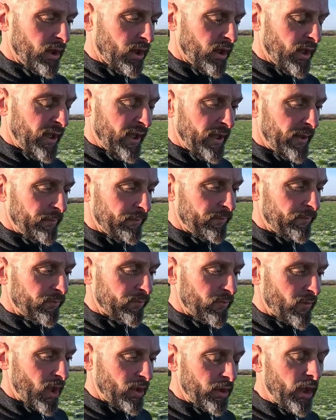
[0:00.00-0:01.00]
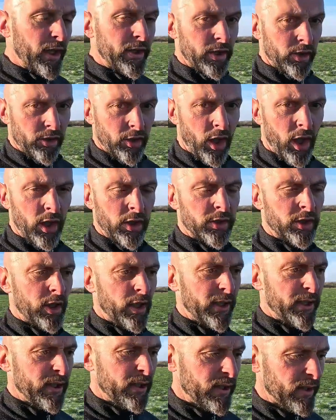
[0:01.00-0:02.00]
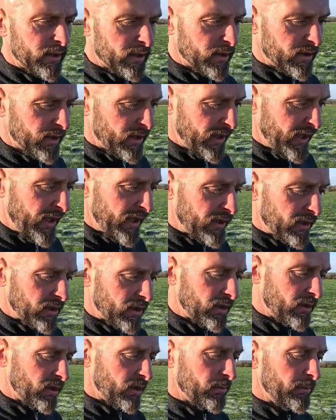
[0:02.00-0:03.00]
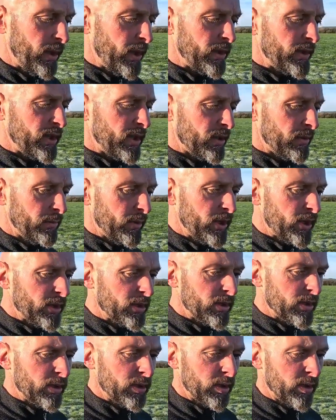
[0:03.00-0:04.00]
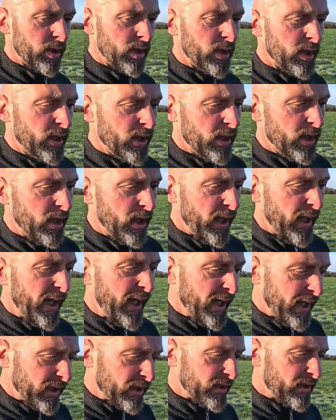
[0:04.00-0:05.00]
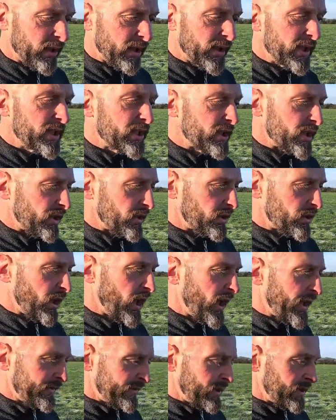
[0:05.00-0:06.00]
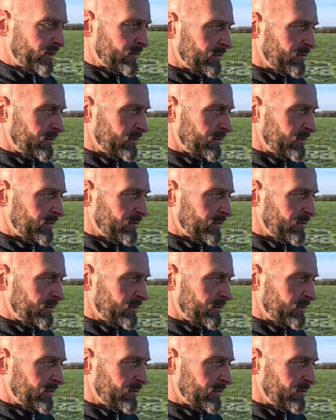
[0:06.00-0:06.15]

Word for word: um, nitrous oxide and ammonia emission and the leaching side of it